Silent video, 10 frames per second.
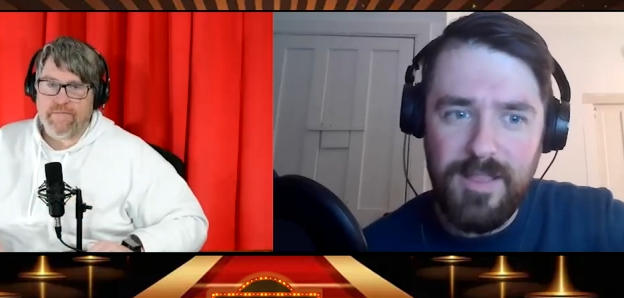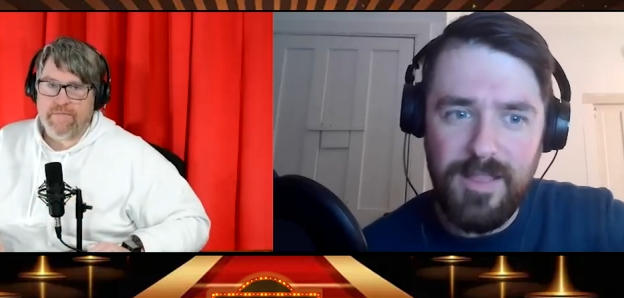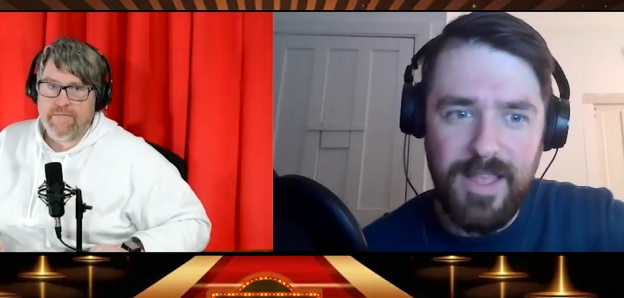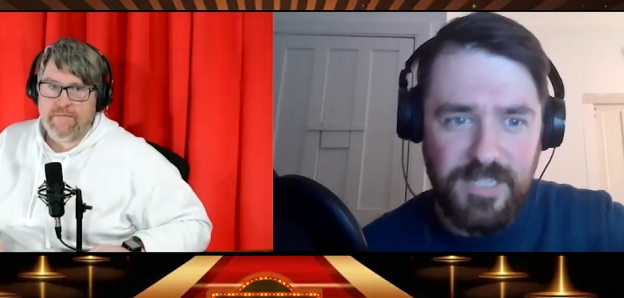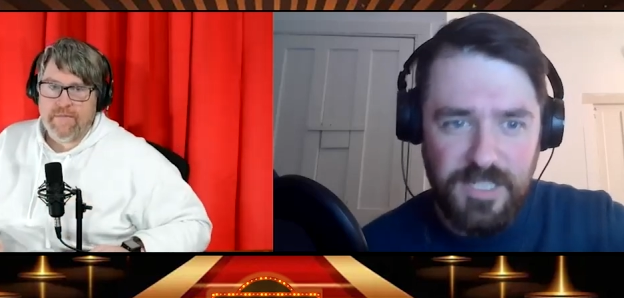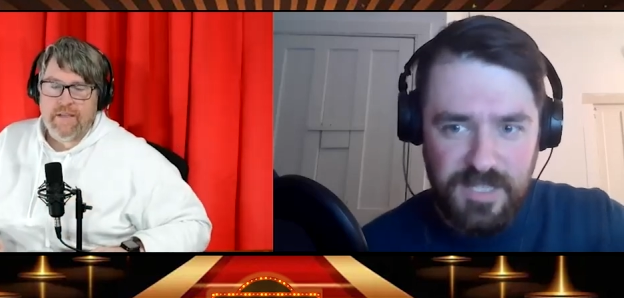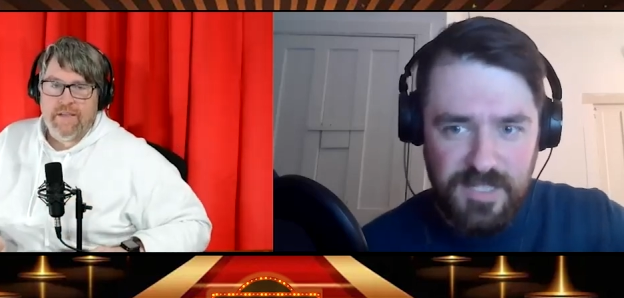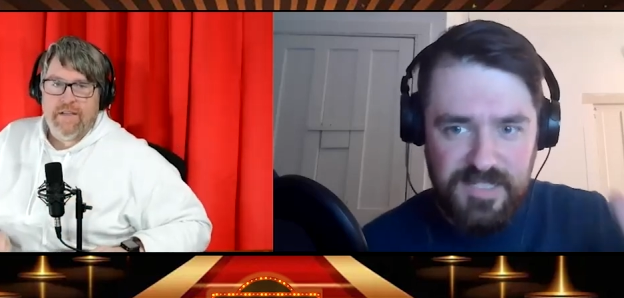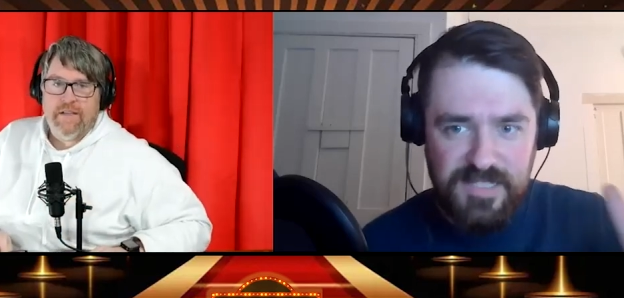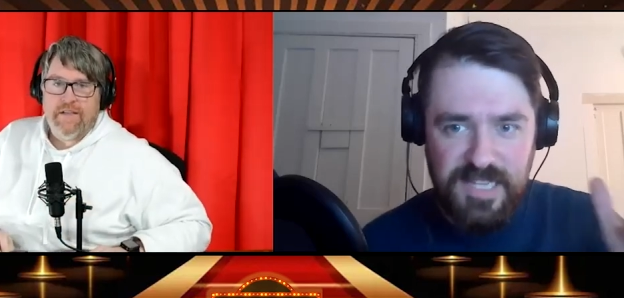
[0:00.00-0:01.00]
Speaker 1: Like just the
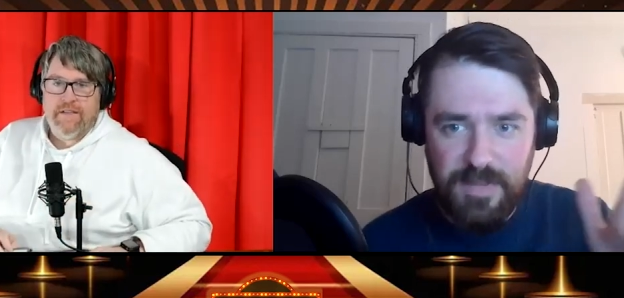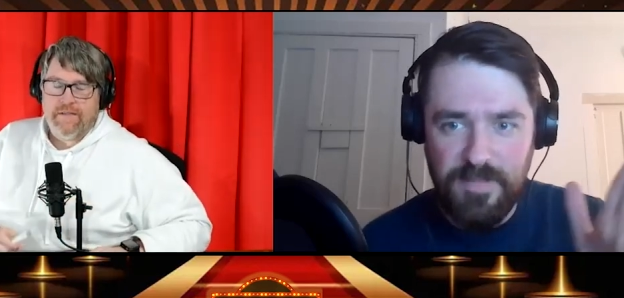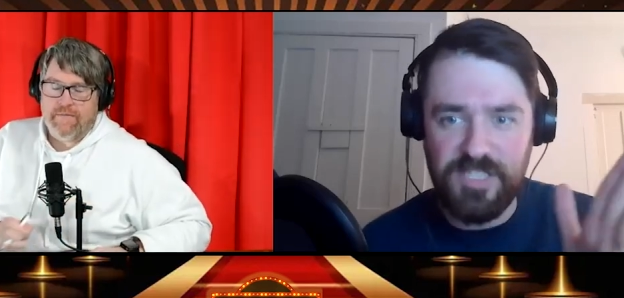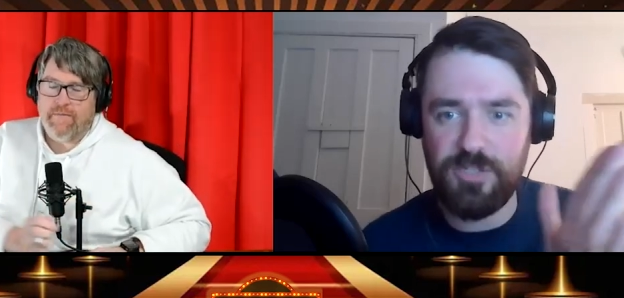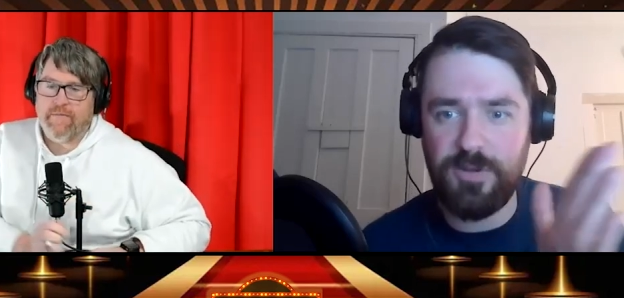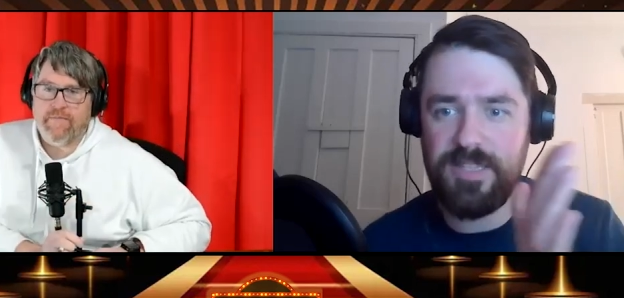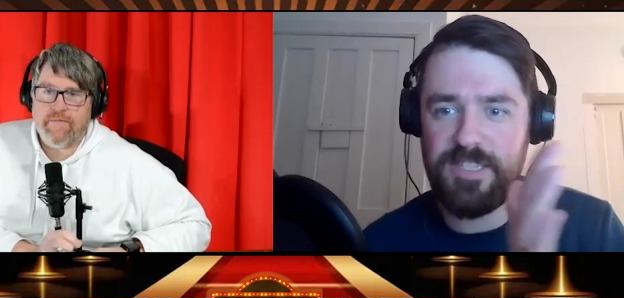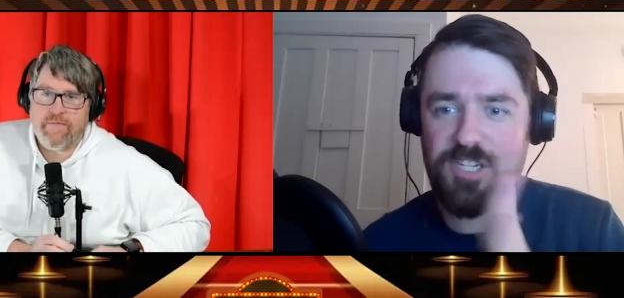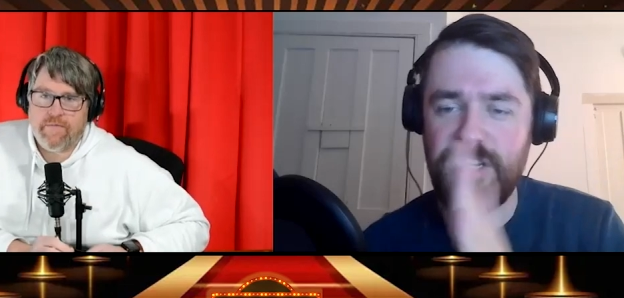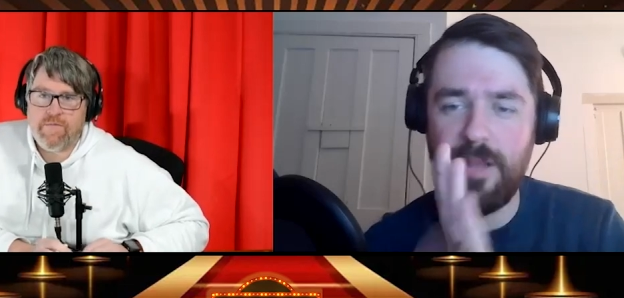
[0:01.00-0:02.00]
seamless
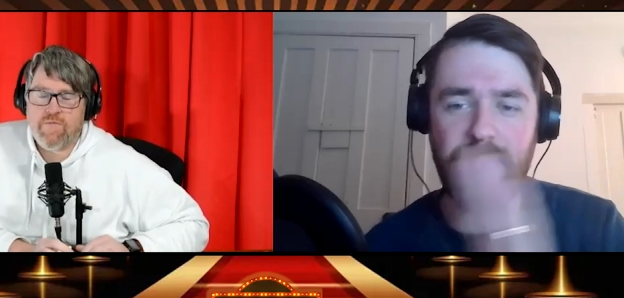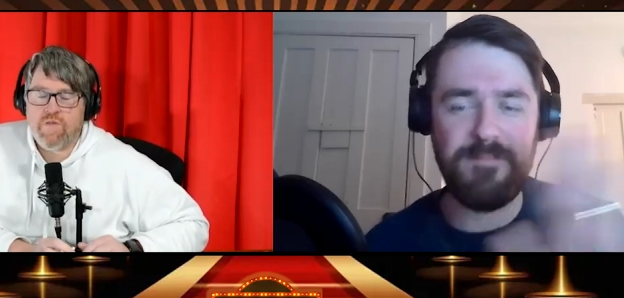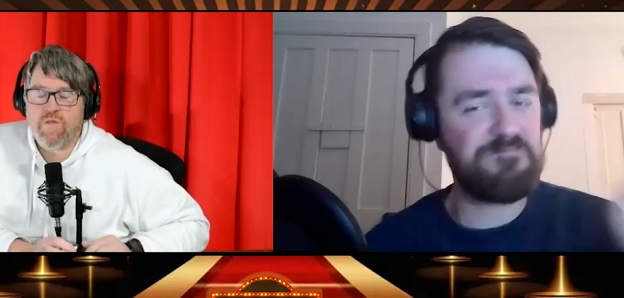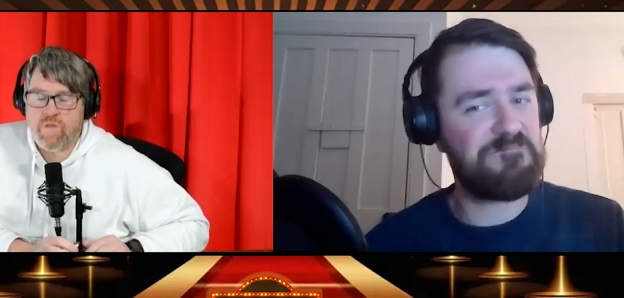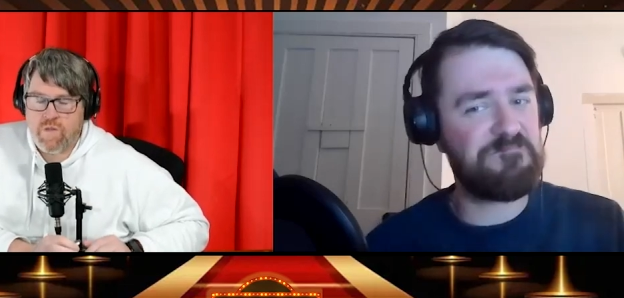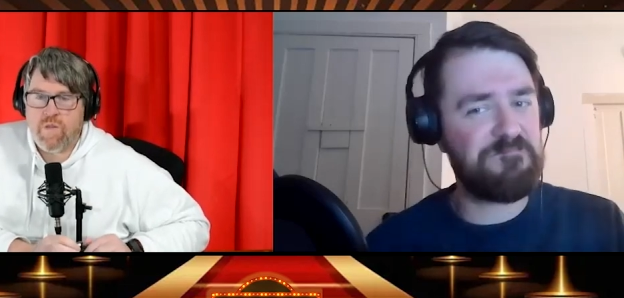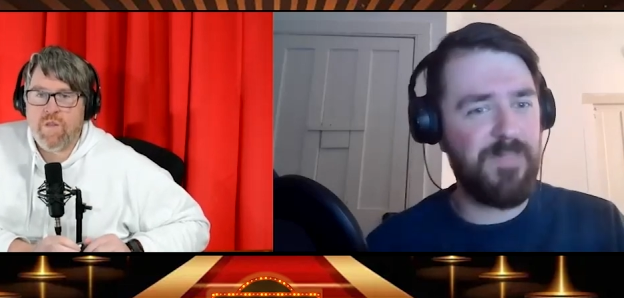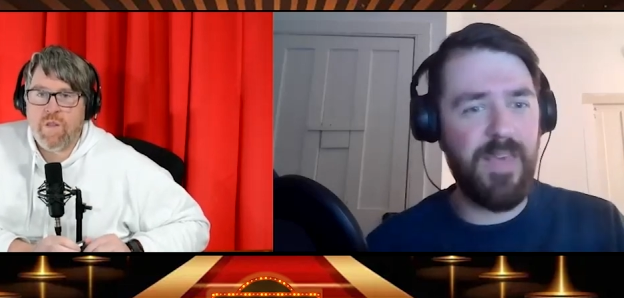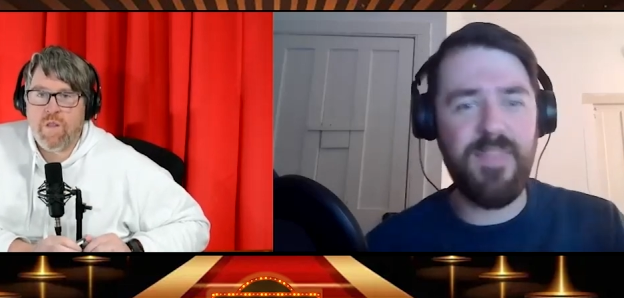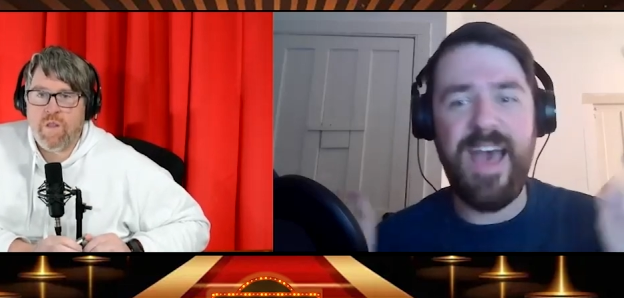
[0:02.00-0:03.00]
transition. I'm,
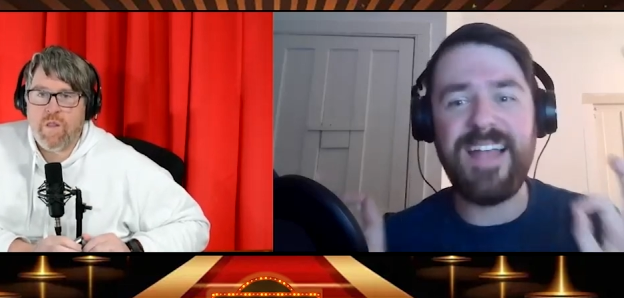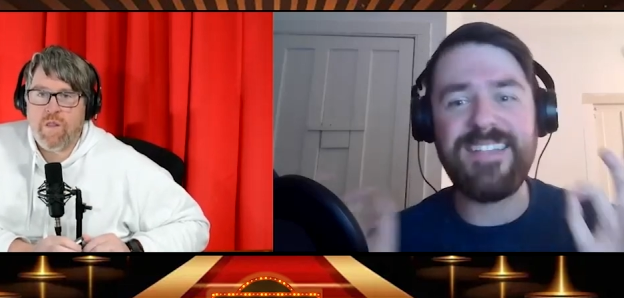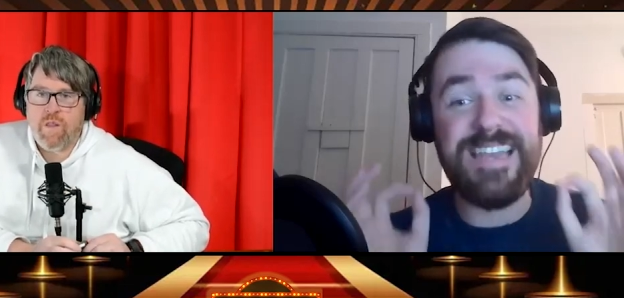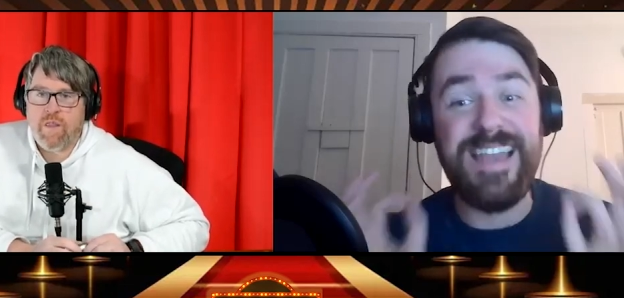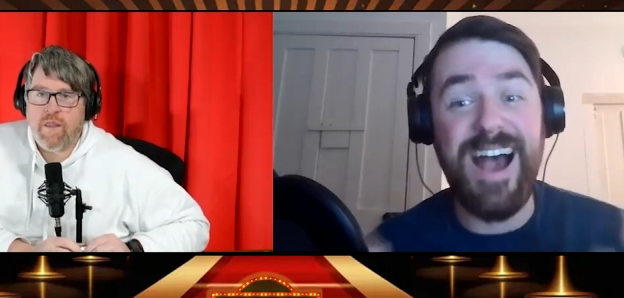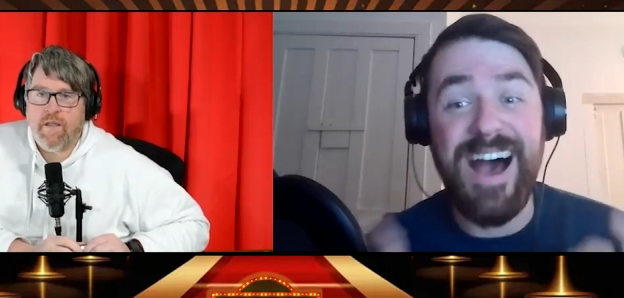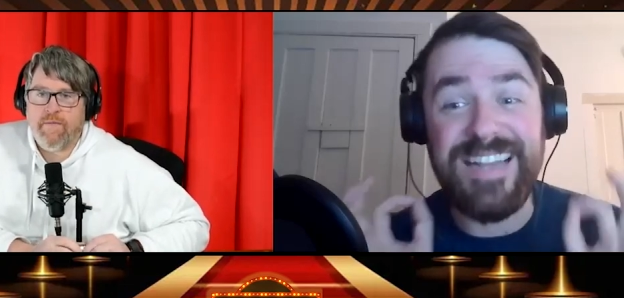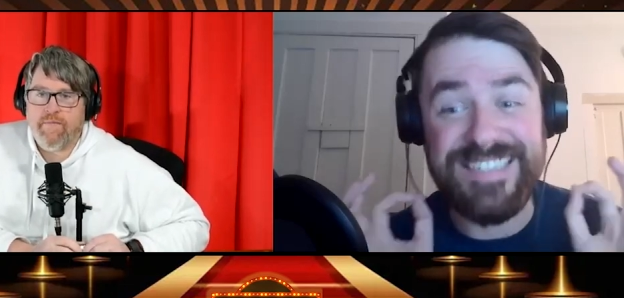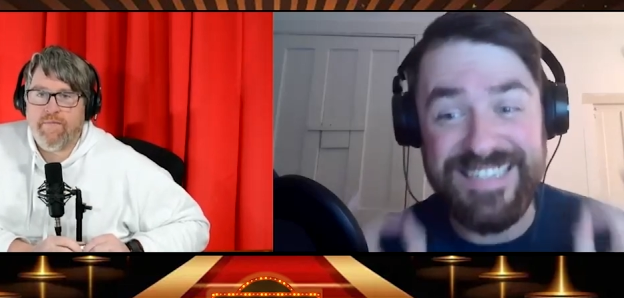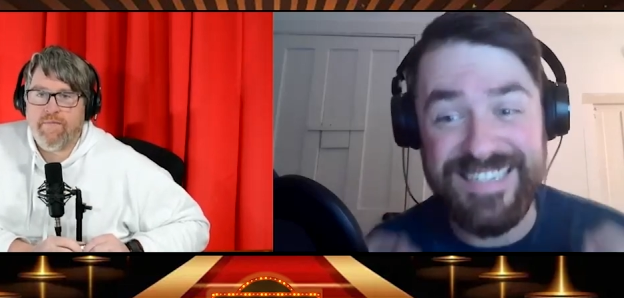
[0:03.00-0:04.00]
that's
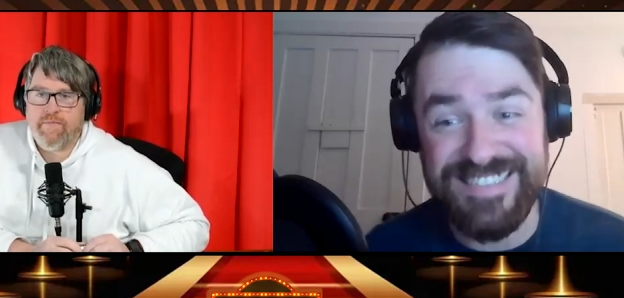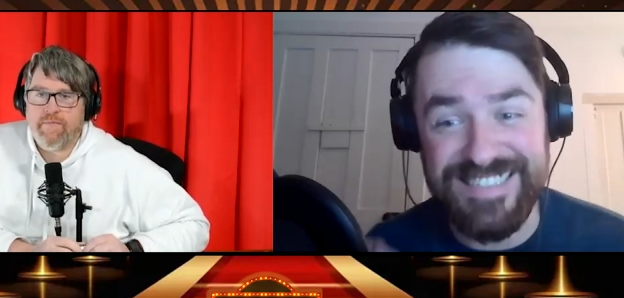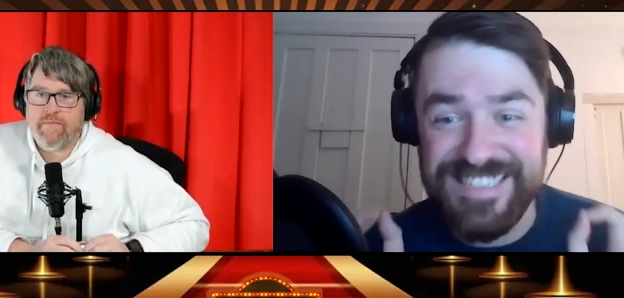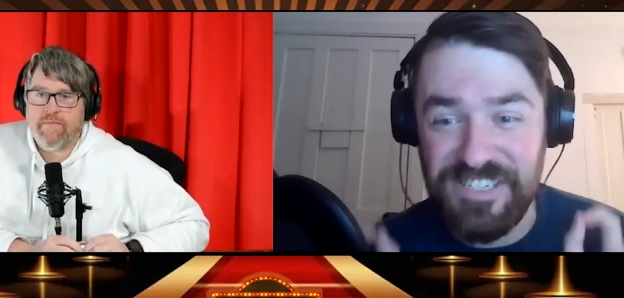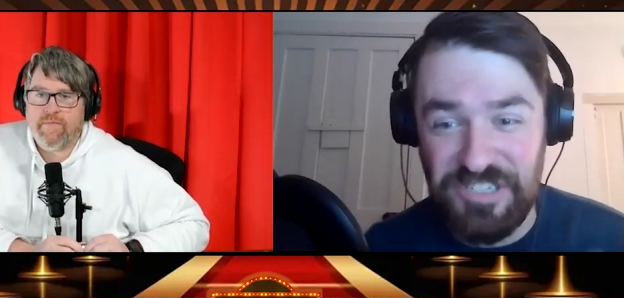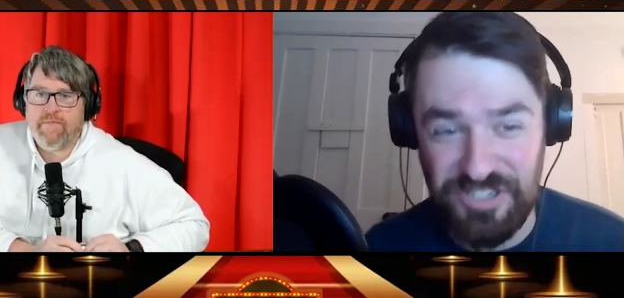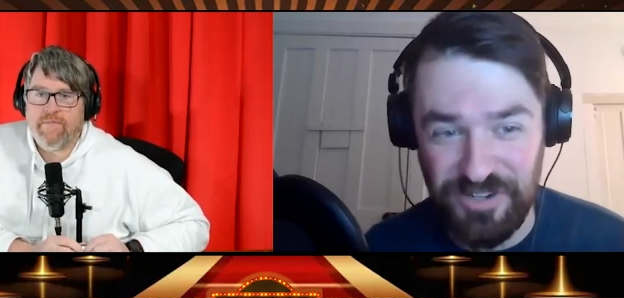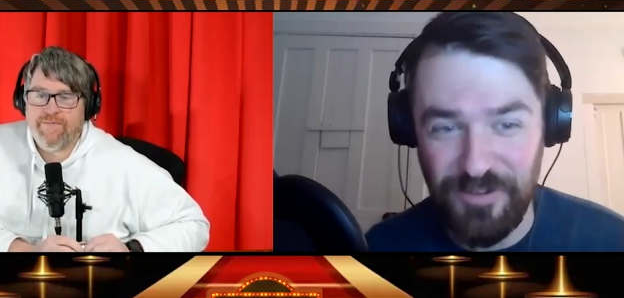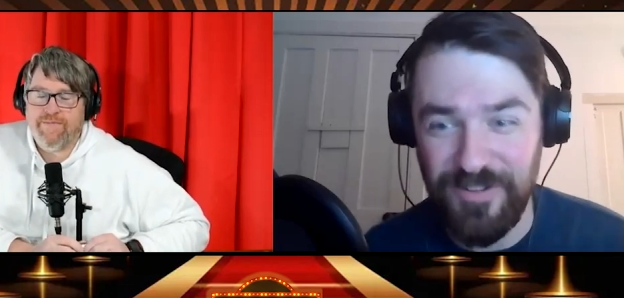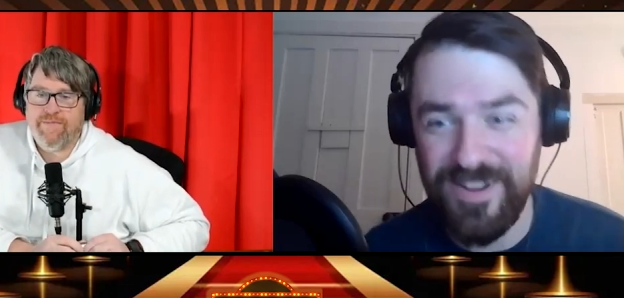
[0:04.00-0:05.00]
not easy to
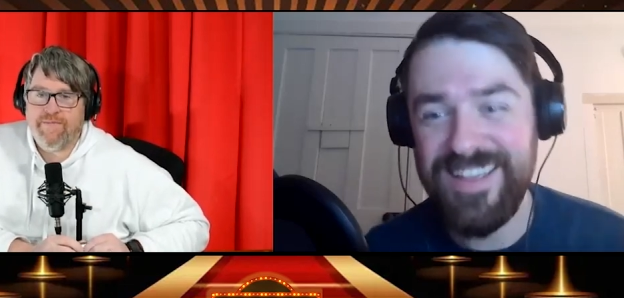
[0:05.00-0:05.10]
do.